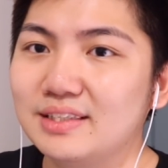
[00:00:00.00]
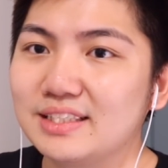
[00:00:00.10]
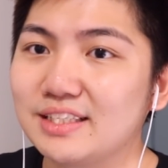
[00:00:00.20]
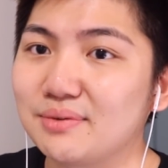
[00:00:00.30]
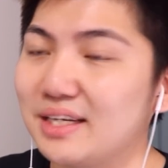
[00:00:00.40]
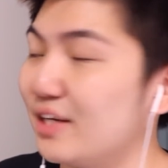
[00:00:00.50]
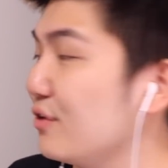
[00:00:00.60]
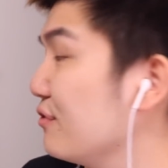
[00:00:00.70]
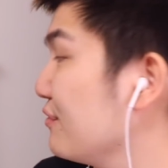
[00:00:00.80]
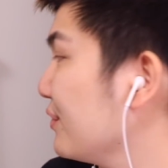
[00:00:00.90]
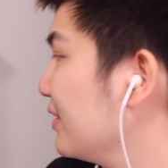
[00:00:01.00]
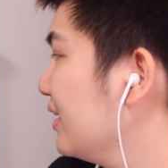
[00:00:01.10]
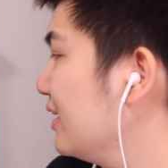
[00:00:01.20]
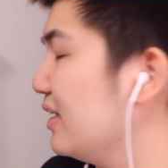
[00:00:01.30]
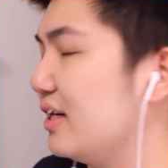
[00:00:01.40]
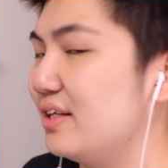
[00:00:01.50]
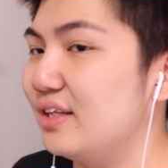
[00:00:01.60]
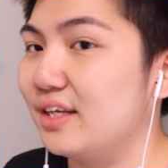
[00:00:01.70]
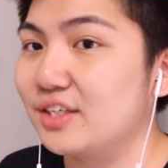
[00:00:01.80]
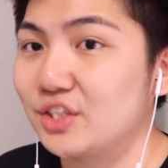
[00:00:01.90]
this is what I go for. A
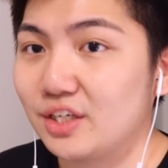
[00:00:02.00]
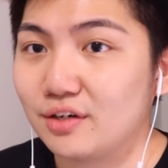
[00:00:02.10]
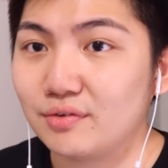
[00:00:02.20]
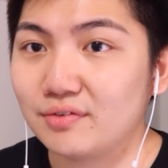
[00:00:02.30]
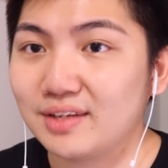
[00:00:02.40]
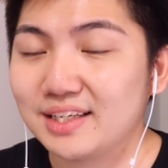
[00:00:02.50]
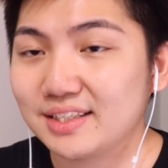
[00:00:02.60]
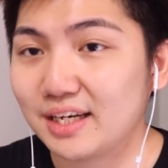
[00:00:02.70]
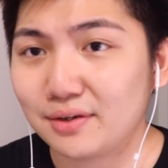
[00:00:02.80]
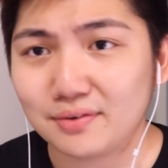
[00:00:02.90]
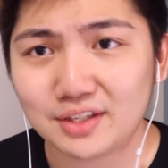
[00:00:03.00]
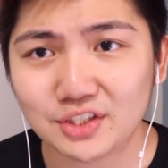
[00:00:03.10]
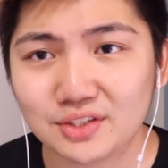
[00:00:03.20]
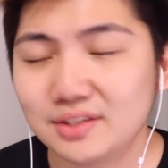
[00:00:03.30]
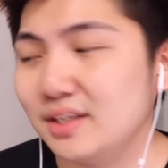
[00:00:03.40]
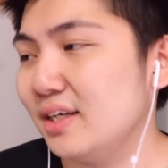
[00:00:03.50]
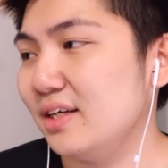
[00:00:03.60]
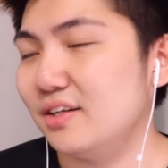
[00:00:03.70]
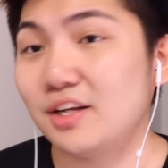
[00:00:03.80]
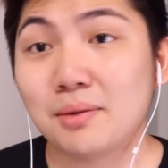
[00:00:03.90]
nice shelf with nice decoration,
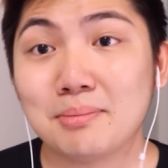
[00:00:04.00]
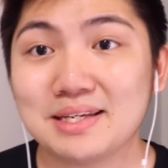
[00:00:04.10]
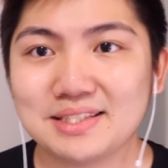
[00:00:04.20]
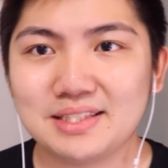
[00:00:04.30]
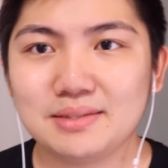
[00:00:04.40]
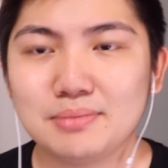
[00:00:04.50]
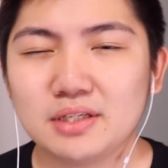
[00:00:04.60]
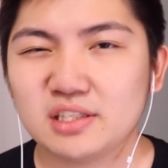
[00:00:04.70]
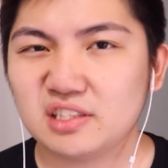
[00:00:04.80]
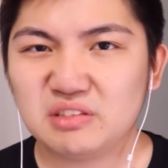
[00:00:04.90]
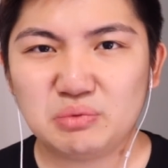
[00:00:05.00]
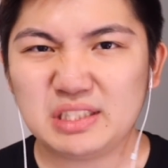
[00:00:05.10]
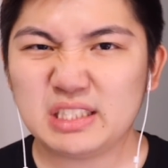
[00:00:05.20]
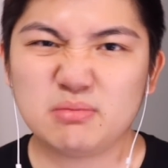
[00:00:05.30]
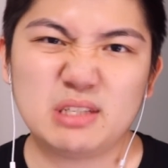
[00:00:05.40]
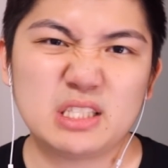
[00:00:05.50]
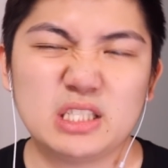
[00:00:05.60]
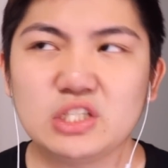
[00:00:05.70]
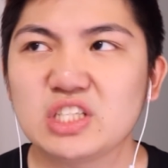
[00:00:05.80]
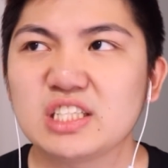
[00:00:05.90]
not messy, because once it's
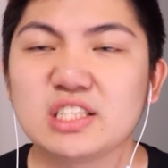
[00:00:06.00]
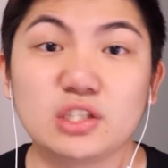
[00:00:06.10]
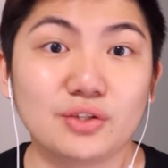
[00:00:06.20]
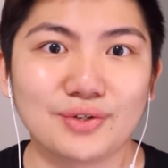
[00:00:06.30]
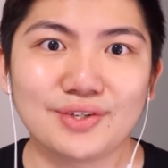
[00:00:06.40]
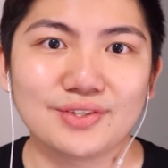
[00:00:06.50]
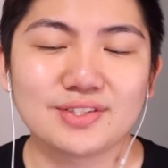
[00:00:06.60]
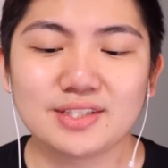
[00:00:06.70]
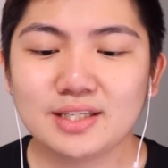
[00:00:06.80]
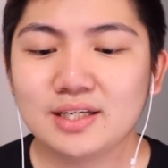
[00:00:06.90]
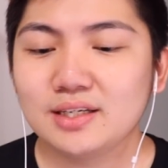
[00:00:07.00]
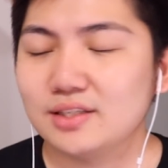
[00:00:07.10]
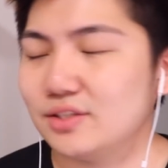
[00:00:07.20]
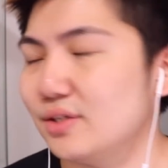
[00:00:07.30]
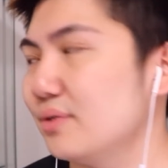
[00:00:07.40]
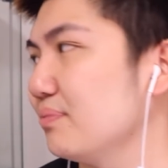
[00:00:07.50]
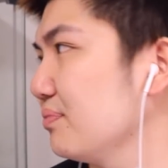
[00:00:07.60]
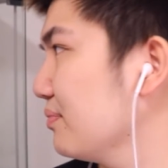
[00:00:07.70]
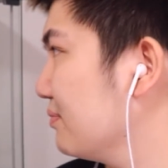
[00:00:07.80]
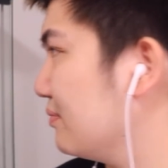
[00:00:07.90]
messy, it just doesn't look good. So
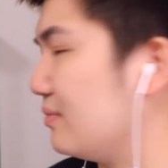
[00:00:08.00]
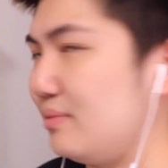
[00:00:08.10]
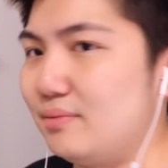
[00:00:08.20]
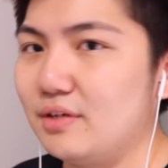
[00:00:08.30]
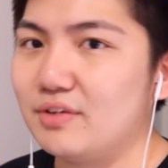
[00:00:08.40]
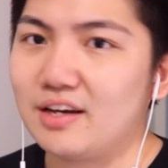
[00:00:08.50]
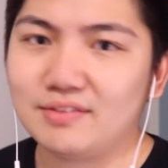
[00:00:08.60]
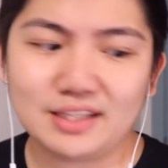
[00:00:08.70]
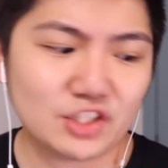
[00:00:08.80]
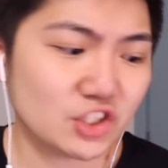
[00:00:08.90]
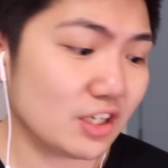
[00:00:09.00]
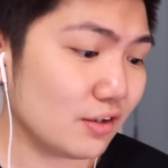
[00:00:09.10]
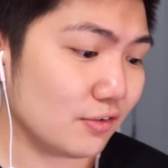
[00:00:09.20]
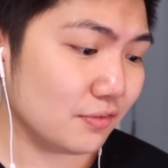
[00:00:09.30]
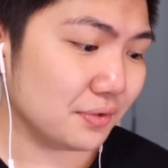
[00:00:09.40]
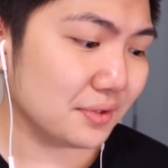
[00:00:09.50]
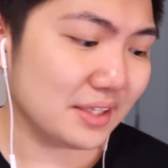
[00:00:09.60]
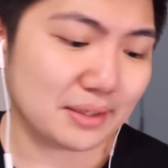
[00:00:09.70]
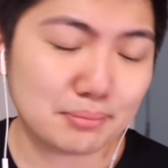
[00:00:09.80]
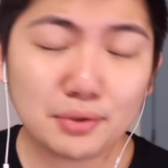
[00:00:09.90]
if you have like a shelf or
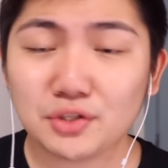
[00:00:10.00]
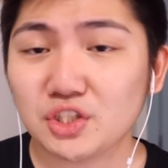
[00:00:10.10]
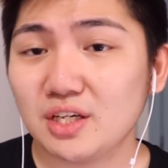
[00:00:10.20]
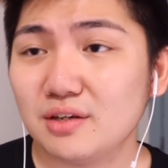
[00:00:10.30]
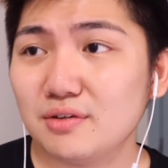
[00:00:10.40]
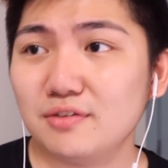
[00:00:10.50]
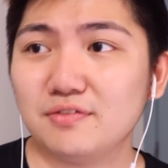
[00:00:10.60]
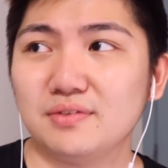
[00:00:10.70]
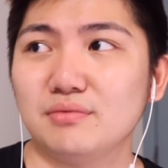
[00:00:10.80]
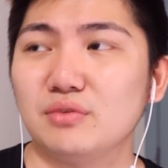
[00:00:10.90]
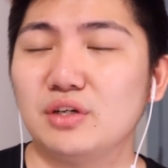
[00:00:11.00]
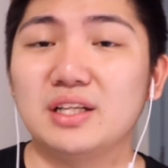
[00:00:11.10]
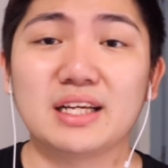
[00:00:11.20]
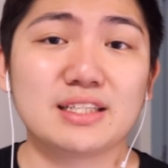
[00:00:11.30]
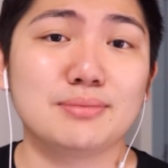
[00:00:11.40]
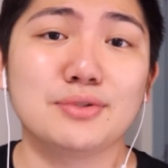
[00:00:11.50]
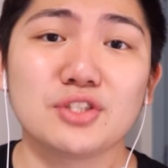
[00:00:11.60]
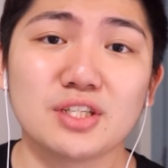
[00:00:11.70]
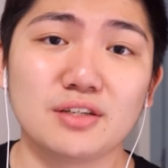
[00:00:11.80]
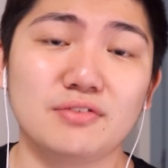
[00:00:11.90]
like bookshelf, collectible
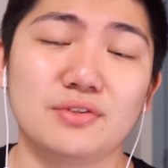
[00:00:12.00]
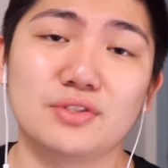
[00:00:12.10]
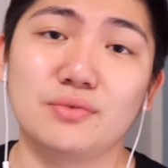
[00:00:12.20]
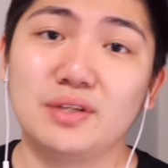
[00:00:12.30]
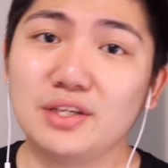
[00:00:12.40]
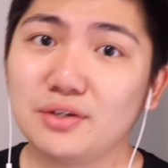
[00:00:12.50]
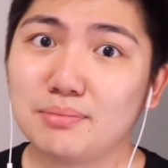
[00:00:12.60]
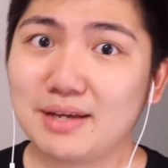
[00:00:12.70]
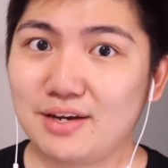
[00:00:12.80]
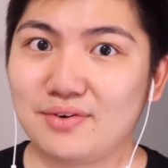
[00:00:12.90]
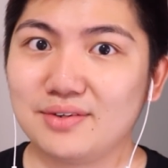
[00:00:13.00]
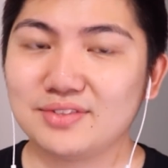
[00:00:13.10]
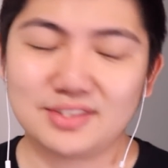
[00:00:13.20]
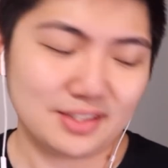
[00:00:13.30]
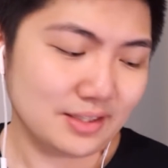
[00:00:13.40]
shelf, those are really good backgrounds.